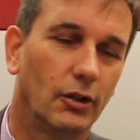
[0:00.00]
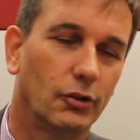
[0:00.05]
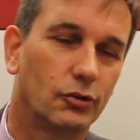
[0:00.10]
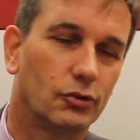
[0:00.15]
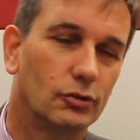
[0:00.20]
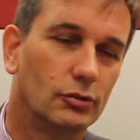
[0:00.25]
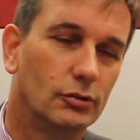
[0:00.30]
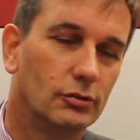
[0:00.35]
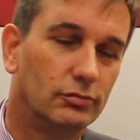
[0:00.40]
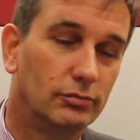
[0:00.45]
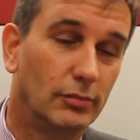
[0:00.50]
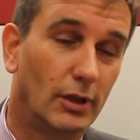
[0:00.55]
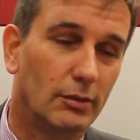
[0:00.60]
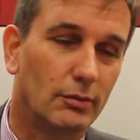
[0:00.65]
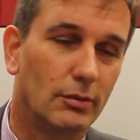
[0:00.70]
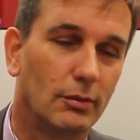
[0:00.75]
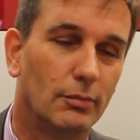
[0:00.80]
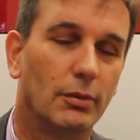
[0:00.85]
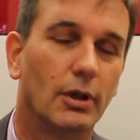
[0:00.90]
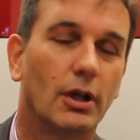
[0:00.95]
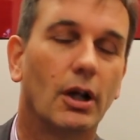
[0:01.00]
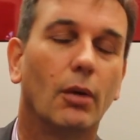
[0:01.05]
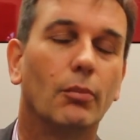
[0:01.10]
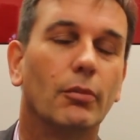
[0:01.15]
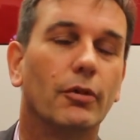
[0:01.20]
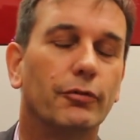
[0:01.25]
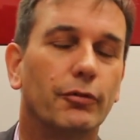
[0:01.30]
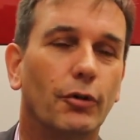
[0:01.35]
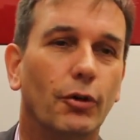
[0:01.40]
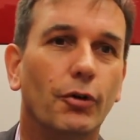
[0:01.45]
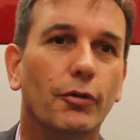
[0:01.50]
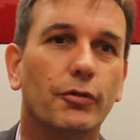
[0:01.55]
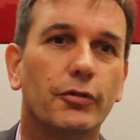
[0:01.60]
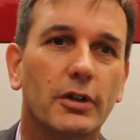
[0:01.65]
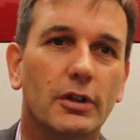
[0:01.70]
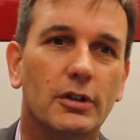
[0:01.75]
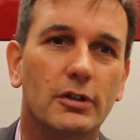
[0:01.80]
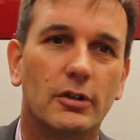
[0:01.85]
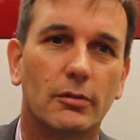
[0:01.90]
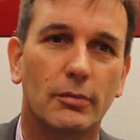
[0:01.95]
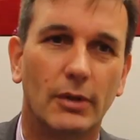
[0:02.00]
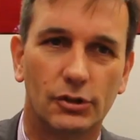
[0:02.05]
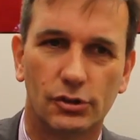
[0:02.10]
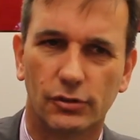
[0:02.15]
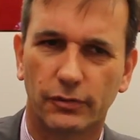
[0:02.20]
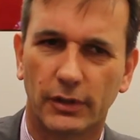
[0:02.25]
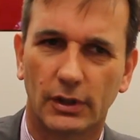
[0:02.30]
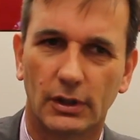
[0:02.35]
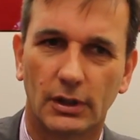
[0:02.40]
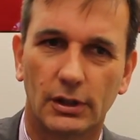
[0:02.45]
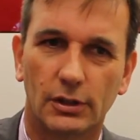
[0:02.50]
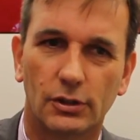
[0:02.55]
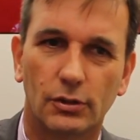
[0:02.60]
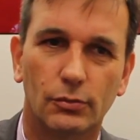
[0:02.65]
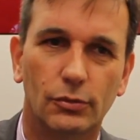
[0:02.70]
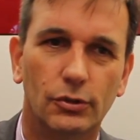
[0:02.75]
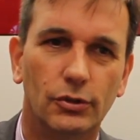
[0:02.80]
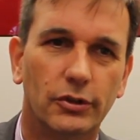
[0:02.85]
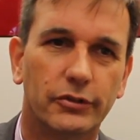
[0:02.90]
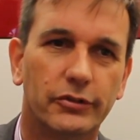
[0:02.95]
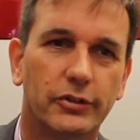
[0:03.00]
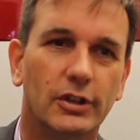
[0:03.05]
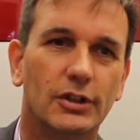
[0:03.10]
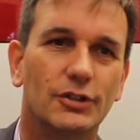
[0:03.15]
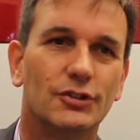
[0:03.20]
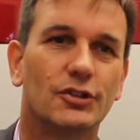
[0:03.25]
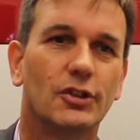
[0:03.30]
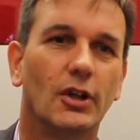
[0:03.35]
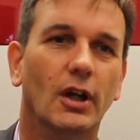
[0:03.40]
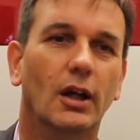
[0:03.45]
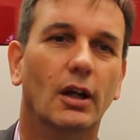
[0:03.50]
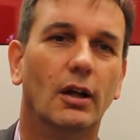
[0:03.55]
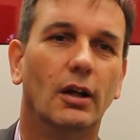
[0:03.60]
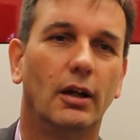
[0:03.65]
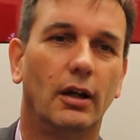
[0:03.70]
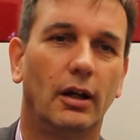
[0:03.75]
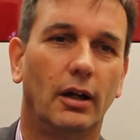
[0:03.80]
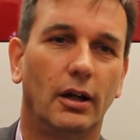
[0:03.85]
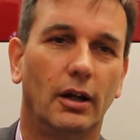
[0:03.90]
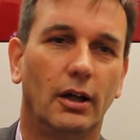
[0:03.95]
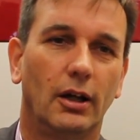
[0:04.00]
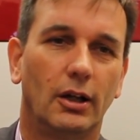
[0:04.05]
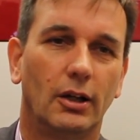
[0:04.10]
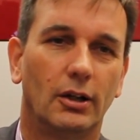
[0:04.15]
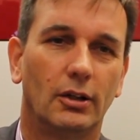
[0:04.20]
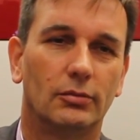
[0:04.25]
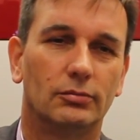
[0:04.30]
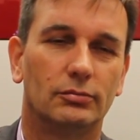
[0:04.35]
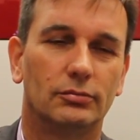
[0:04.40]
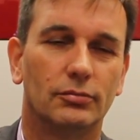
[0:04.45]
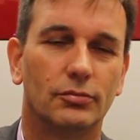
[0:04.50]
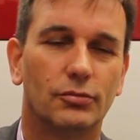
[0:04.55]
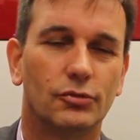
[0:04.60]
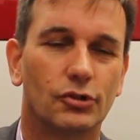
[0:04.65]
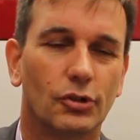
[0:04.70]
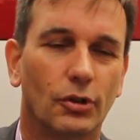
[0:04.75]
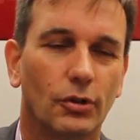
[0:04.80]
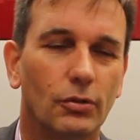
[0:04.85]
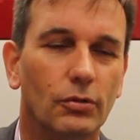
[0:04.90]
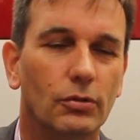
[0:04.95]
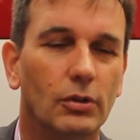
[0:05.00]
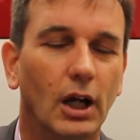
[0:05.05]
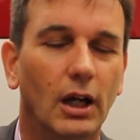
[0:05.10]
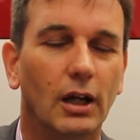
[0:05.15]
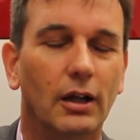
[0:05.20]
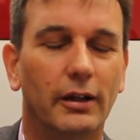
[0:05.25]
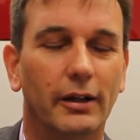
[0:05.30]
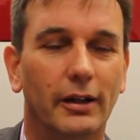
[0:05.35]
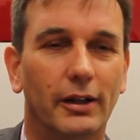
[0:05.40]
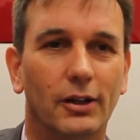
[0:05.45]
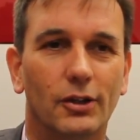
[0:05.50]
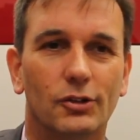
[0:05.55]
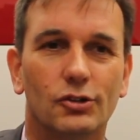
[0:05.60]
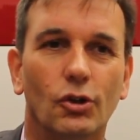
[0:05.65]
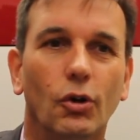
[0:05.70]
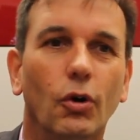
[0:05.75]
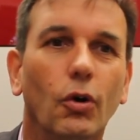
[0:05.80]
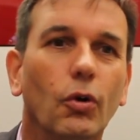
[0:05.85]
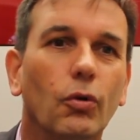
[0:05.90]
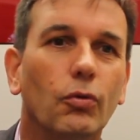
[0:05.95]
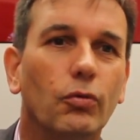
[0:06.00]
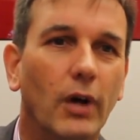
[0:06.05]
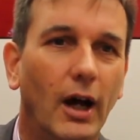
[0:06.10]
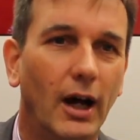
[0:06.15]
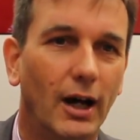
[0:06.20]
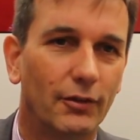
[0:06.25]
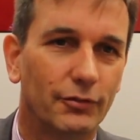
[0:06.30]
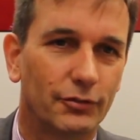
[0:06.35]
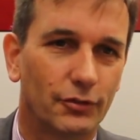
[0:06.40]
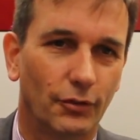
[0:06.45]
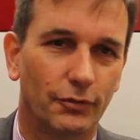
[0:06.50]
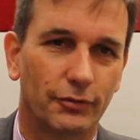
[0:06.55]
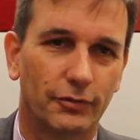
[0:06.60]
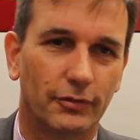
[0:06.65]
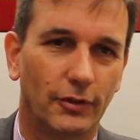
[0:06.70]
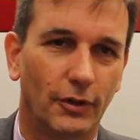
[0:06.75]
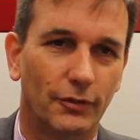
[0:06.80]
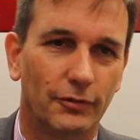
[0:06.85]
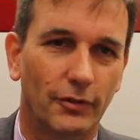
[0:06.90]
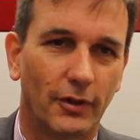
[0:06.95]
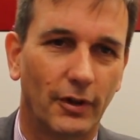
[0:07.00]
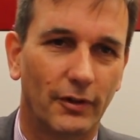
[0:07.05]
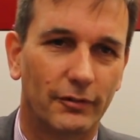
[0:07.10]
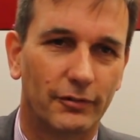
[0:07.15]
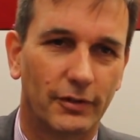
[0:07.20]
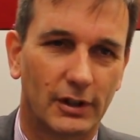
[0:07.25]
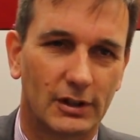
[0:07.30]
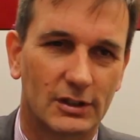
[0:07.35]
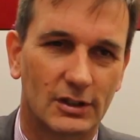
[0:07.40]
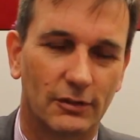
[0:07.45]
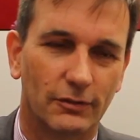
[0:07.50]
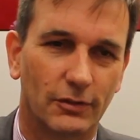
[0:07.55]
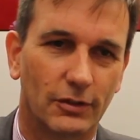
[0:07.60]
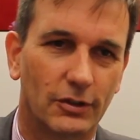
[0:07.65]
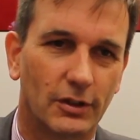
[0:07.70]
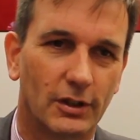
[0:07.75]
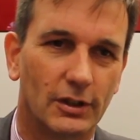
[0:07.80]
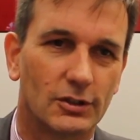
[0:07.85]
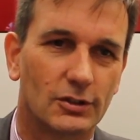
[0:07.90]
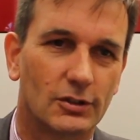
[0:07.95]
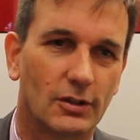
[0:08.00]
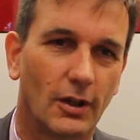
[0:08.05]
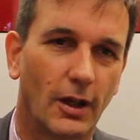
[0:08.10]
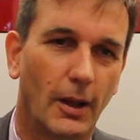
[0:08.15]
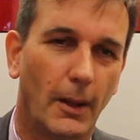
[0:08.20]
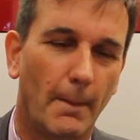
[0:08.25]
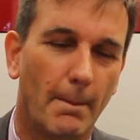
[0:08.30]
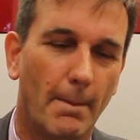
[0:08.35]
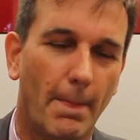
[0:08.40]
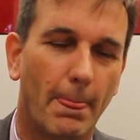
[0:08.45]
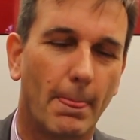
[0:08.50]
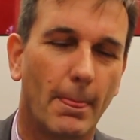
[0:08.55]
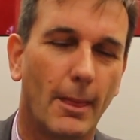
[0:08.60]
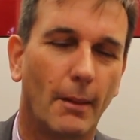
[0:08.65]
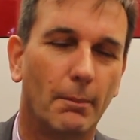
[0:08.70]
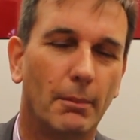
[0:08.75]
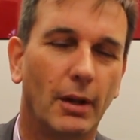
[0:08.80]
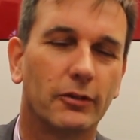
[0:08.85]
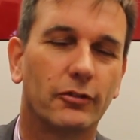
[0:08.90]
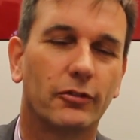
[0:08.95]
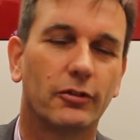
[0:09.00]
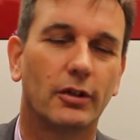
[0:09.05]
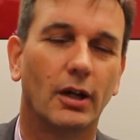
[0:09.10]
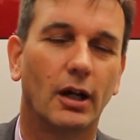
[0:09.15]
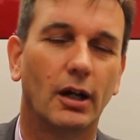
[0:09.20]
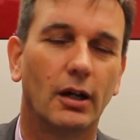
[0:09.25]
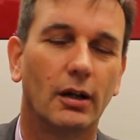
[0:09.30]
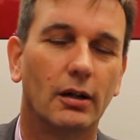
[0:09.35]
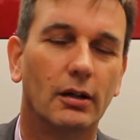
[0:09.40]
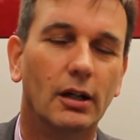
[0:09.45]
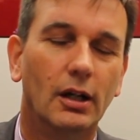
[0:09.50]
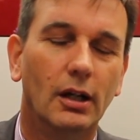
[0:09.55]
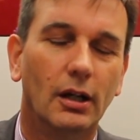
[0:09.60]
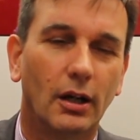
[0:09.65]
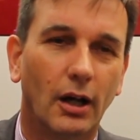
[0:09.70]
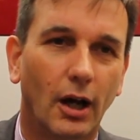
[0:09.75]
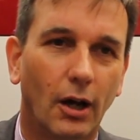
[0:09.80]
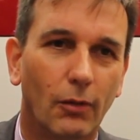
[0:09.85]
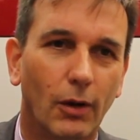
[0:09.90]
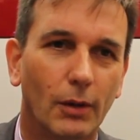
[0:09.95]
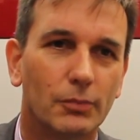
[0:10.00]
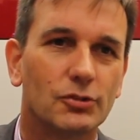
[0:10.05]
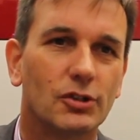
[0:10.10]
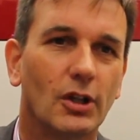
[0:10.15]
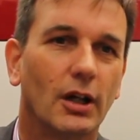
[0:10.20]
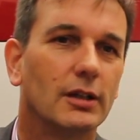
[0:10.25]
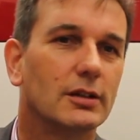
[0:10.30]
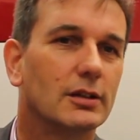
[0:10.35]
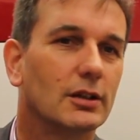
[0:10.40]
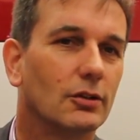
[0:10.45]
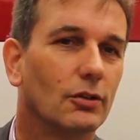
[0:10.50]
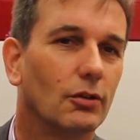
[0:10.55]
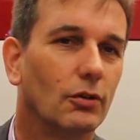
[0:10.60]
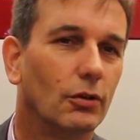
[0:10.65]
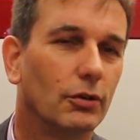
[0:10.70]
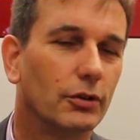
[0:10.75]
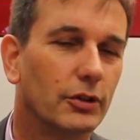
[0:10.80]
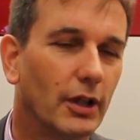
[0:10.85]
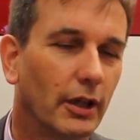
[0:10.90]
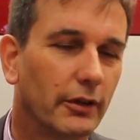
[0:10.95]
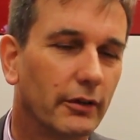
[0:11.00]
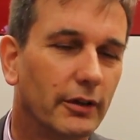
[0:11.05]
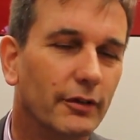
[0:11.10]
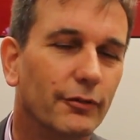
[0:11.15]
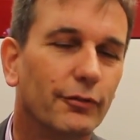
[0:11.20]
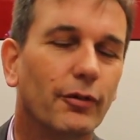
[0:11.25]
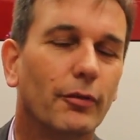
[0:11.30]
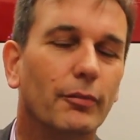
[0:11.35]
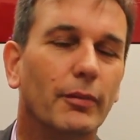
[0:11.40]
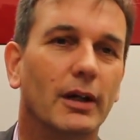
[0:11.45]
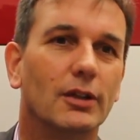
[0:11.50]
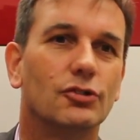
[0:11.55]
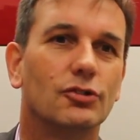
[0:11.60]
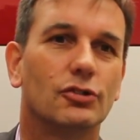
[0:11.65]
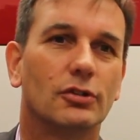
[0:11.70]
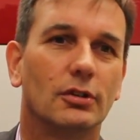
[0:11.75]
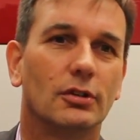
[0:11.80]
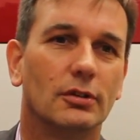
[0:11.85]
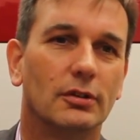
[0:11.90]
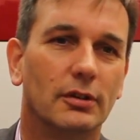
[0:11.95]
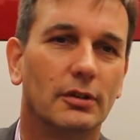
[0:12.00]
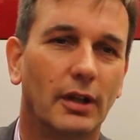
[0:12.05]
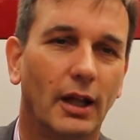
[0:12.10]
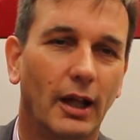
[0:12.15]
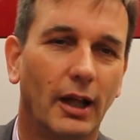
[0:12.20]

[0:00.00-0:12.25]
to maybe become involved in dementia-friendly communities. So it's a whole raft of activities. But our website and all the other information